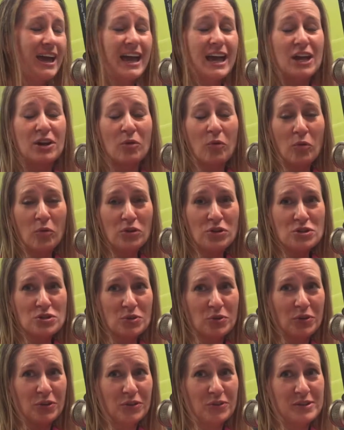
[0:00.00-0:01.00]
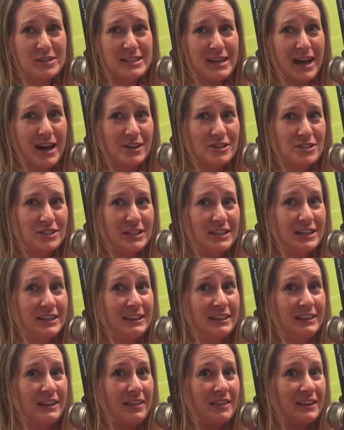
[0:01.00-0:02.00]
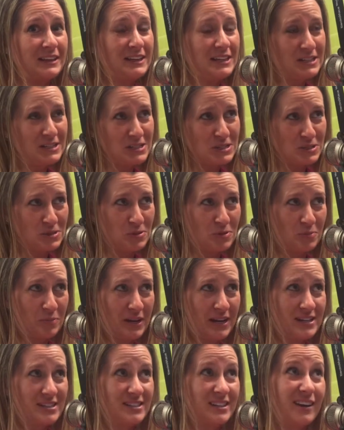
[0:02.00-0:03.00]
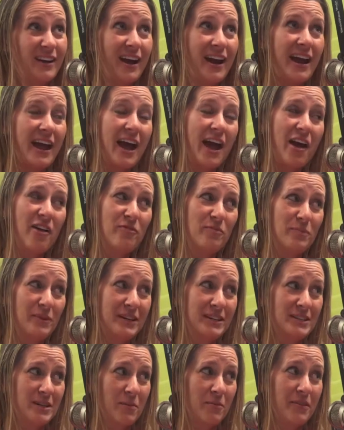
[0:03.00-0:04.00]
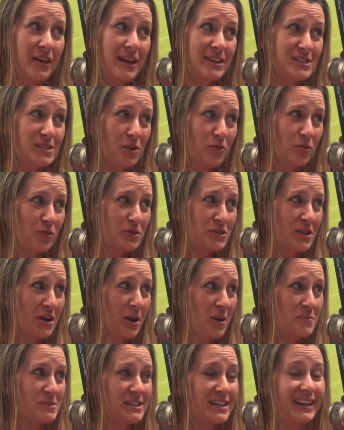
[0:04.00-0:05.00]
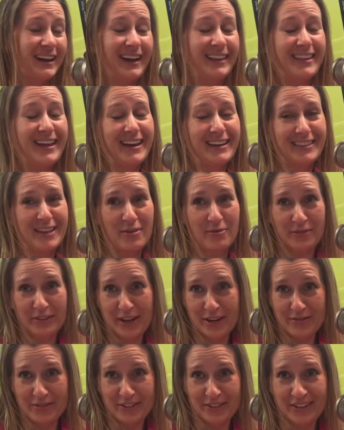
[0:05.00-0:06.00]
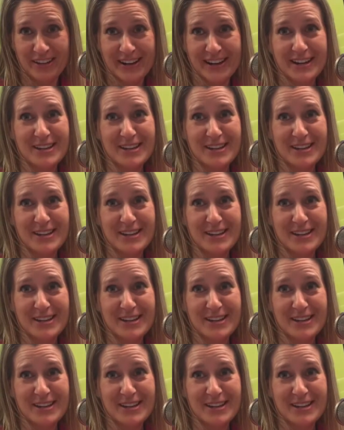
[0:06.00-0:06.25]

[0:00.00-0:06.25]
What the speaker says: And orange oil is actually in the kids' toothpaste, and I have picked up that several times, and I like that flavor.